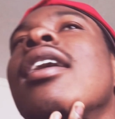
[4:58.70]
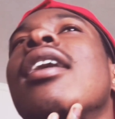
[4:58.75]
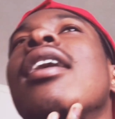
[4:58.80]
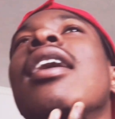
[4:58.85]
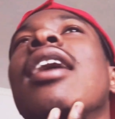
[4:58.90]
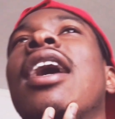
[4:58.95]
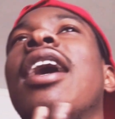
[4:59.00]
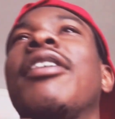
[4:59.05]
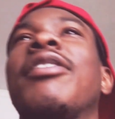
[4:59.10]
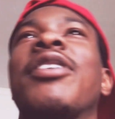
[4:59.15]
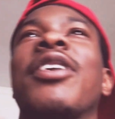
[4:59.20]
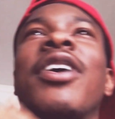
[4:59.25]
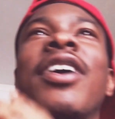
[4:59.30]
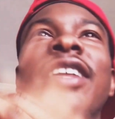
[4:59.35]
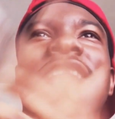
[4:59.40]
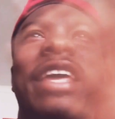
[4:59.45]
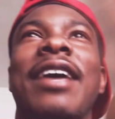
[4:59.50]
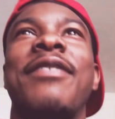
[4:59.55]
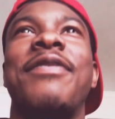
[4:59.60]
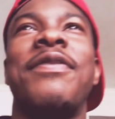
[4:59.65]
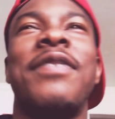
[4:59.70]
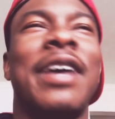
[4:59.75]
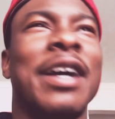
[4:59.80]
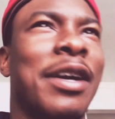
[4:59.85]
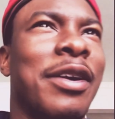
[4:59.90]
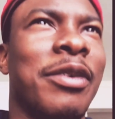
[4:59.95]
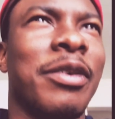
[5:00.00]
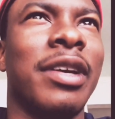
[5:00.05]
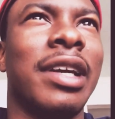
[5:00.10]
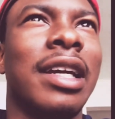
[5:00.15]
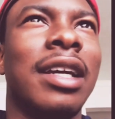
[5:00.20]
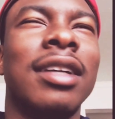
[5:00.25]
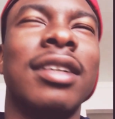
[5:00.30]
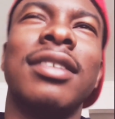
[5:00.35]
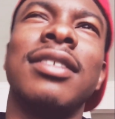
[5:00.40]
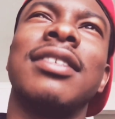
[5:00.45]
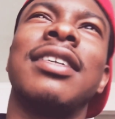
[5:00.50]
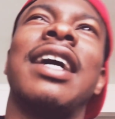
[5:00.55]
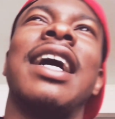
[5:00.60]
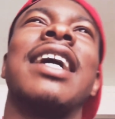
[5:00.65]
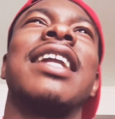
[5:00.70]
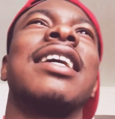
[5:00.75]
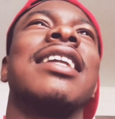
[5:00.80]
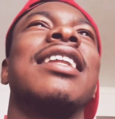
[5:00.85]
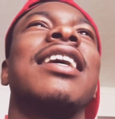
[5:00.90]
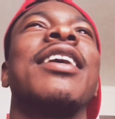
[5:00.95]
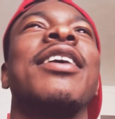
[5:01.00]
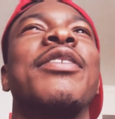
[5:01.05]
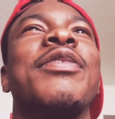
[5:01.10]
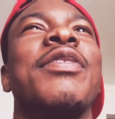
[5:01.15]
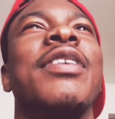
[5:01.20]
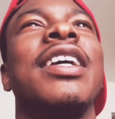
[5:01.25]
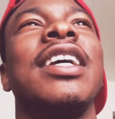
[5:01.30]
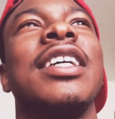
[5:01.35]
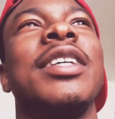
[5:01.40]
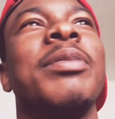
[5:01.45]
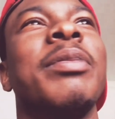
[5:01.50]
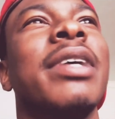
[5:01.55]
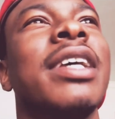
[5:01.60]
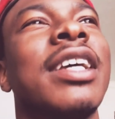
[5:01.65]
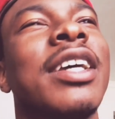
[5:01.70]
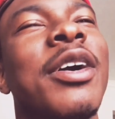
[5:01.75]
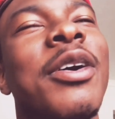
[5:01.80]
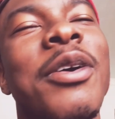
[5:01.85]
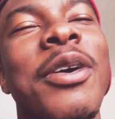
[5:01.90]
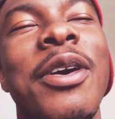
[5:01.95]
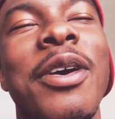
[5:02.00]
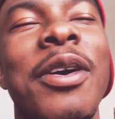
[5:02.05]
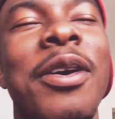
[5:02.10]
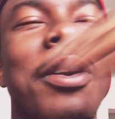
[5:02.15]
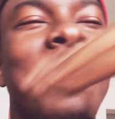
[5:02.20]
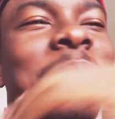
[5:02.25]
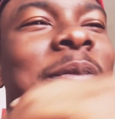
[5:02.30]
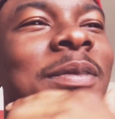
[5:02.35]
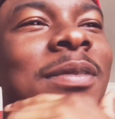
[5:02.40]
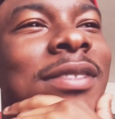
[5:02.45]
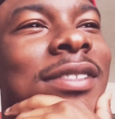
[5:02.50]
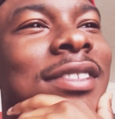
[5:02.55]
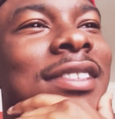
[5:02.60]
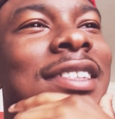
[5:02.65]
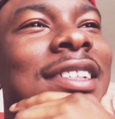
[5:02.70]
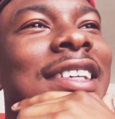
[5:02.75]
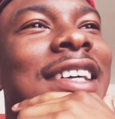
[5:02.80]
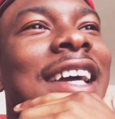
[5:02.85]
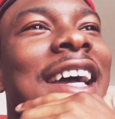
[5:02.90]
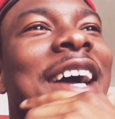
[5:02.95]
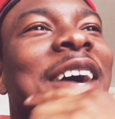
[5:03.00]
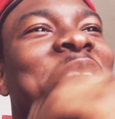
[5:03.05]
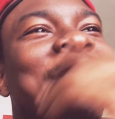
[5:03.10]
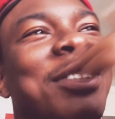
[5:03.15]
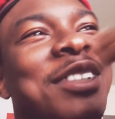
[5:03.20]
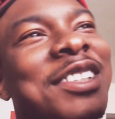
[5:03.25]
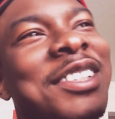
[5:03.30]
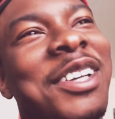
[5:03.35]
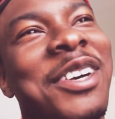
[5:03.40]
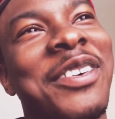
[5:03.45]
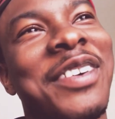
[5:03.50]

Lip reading: after all that fuckery, I didn't let it phase me. Go home. I was so